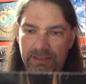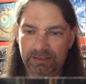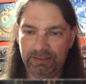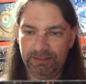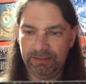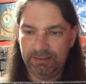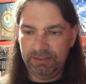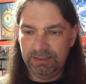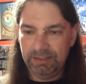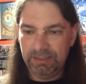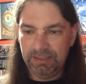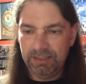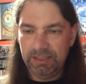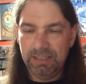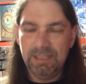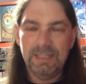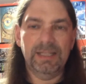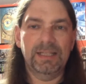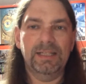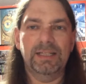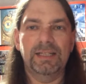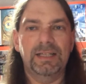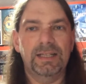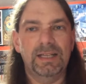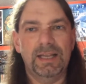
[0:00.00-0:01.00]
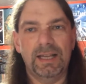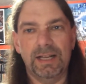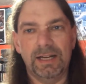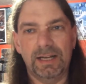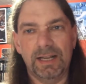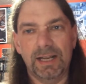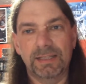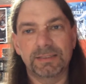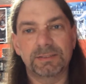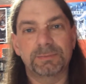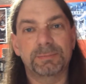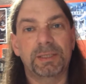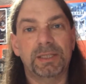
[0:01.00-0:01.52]
and it
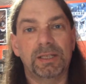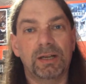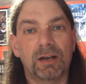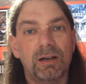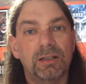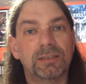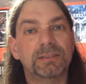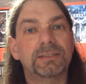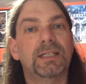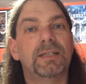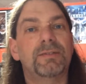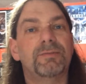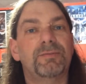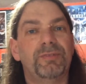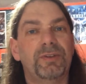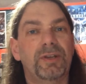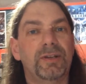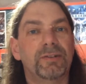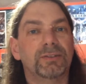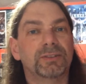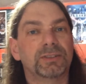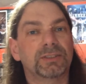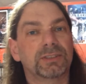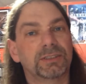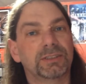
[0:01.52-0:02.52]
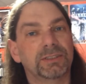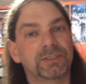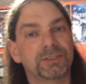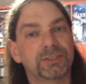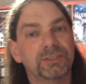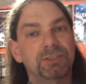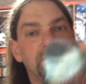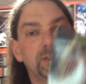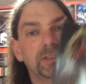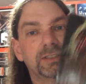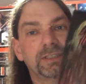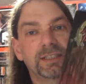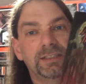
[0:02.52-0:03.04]
has my all-time favorite Slayer
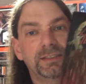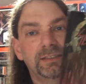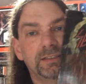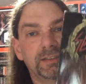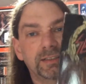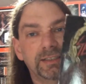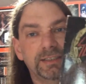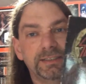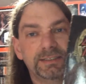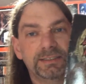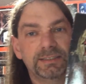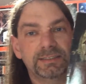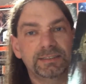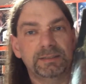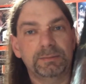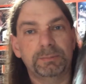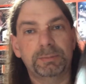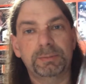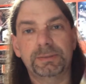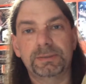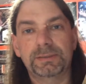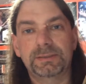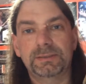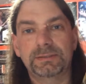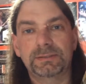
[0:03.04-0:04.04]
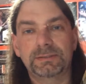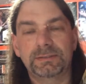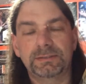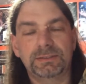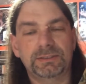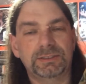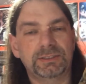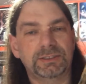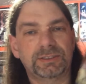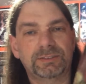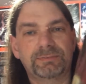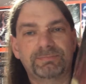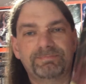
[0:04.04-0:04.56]
song, At Dawn They Sleep.
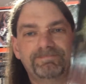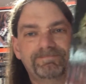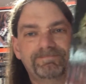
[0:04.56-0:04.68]
Just